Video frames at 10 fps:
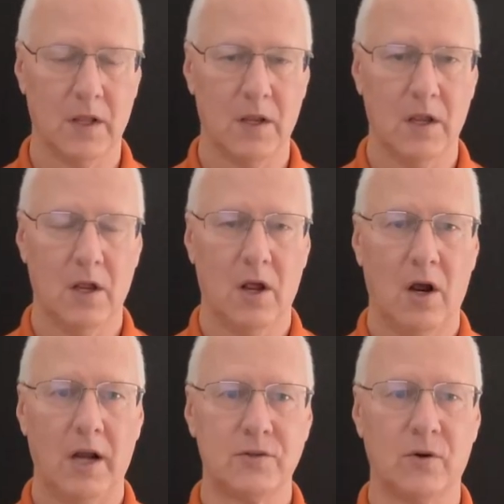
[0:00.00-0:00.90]

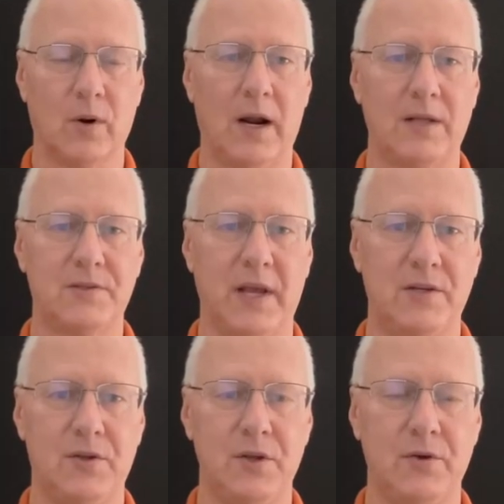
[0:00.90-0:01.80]
All right, so what did I
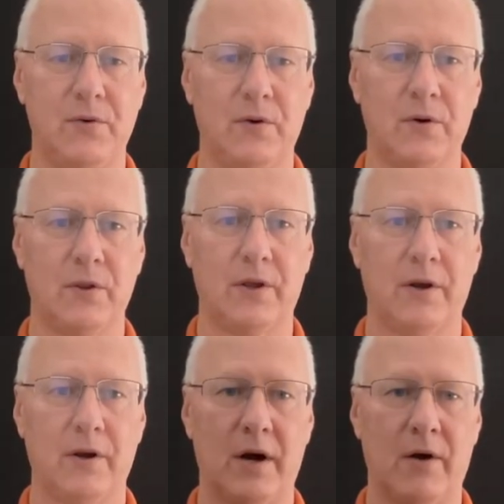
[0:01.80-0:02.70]
say to you
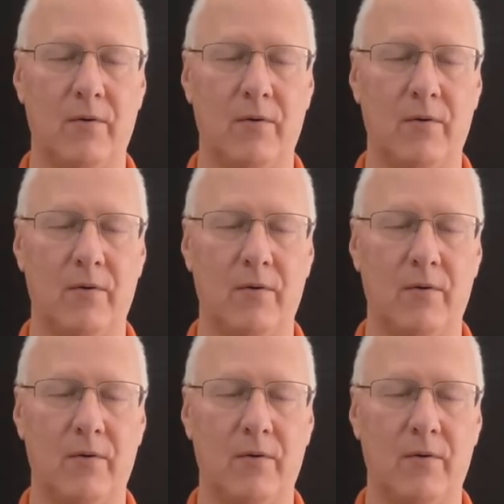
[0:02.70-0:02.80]
earlier?